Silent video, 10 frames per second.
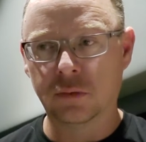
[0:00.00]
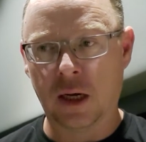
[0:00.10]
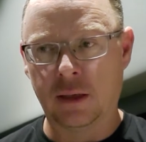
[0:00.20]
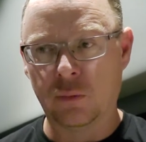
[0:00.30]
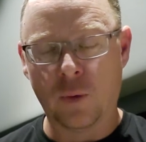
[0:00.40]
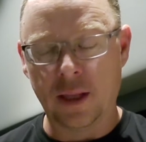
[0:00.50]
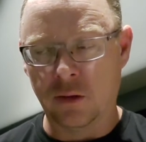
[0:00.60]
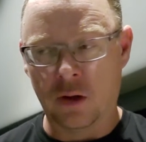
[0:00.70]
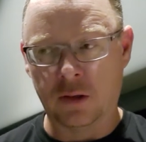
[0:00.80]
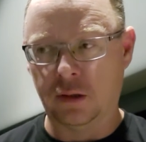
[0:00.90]
right? Way
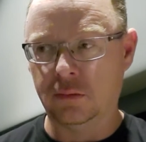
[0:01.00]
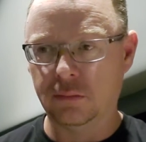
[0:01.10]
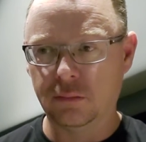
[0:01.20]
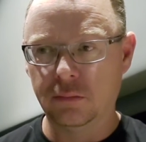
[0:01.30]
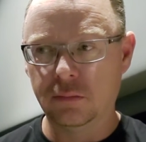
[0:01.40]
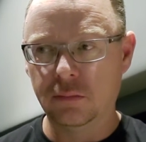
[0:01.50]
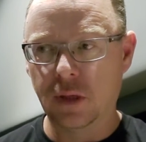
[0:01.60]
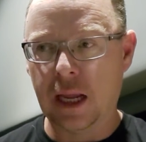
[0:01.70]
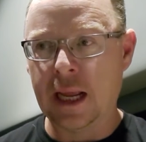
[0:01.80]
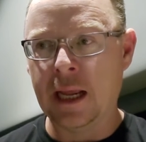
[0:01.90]
longer.
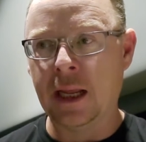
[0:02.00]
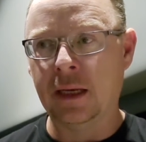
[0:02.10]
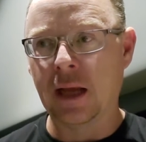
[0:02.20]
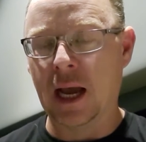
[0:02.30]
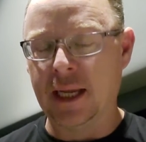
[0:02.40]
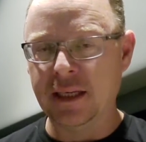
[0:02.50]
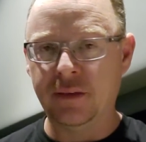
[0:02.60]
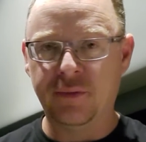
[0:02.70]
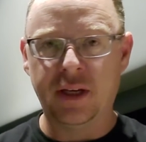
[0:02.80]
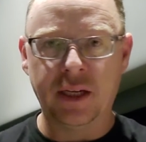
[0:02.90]
And I
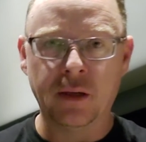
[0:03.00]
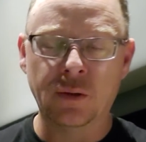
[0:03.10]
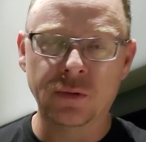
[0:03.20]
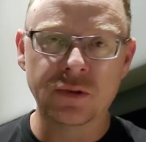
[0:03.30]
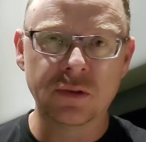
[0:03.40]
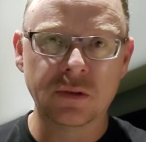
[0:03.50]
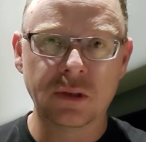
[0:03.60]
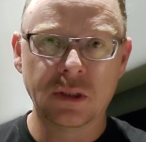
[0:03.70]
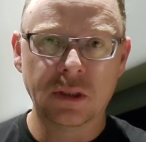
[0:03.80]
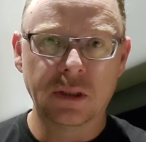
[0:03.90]
did videos,
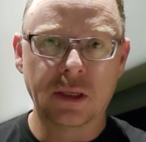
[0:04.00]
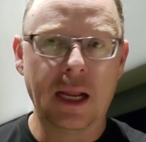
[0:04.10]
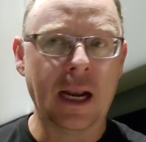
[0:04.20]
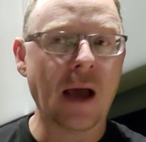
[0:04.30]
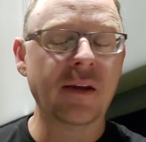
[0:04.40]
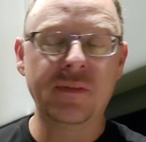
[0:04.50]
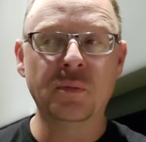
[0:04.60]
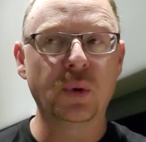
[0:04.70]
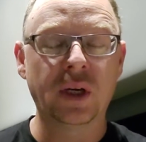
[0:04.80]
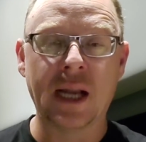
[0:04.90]
and I
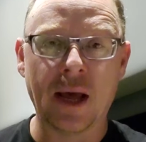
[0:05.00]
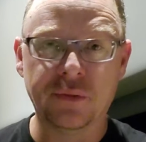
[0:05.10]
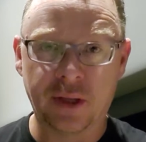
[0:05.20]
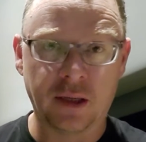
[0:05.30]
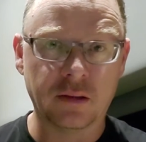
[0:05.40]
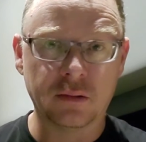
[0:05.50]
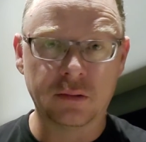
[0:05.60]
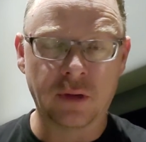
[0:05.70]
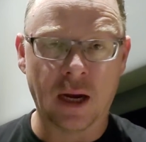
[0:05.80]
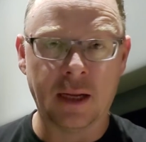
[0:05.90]
even put it out there,
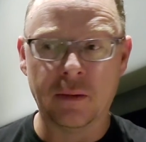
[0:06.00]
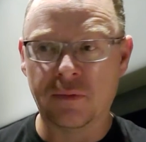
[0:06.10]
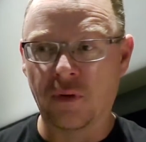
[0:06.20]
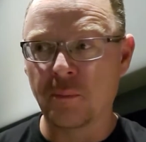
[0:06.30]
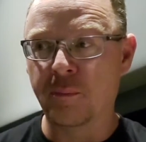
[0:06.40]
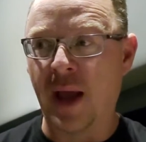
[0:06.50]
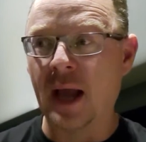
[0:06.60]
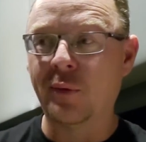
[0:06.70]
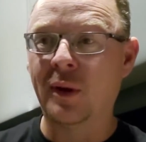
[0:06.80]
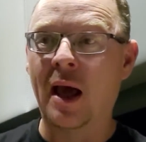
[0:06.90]
right? From
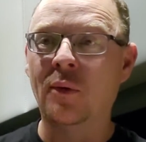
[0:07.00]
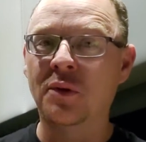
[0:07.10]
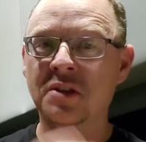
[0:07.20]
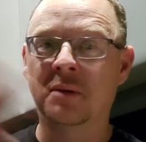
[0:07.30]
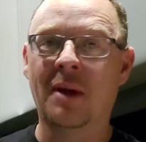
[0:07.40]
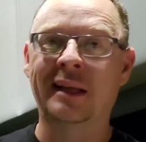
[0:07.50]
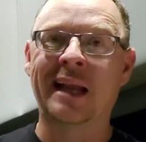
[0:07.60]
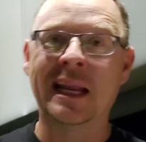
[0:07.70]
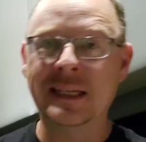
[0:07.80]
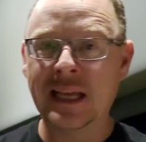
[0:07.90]
back when I was in my
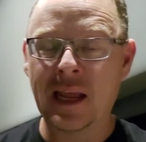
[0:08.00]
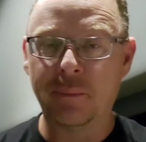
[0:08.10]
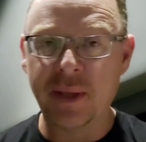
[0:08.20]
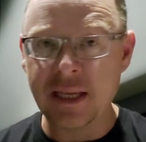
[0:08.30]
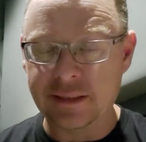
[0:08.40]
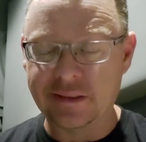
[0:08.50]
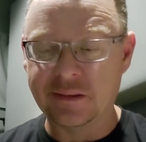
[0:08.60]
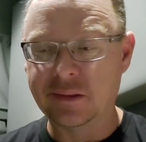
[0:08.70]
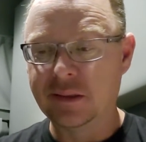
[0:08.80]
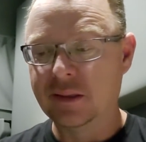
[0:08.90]
98 Pete
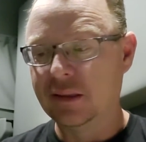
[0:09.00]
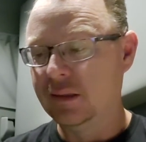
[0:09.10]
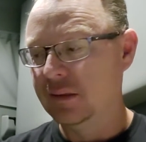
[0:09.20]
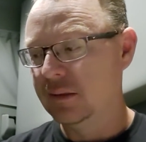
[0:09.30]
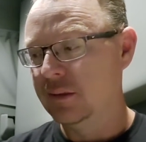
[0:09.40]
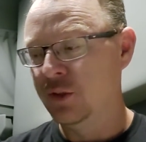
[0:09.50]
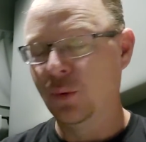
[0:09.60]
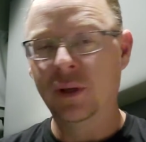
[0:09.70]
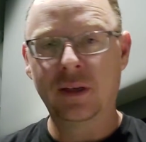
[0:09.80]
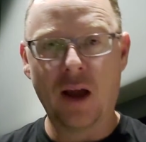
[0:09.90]

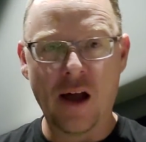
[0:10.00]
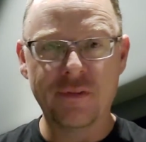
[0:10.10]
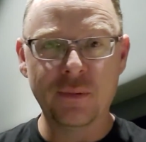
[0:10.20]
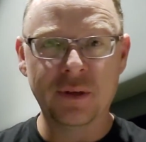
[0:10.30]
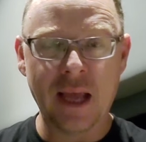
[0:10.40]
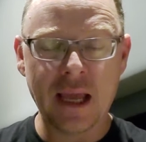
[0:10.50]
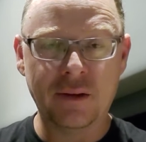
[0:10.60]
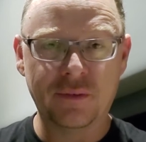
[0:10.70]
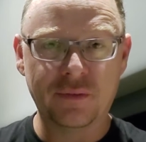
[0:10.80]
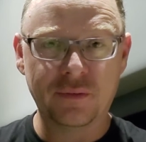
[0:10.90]
doing Coffee with Dave,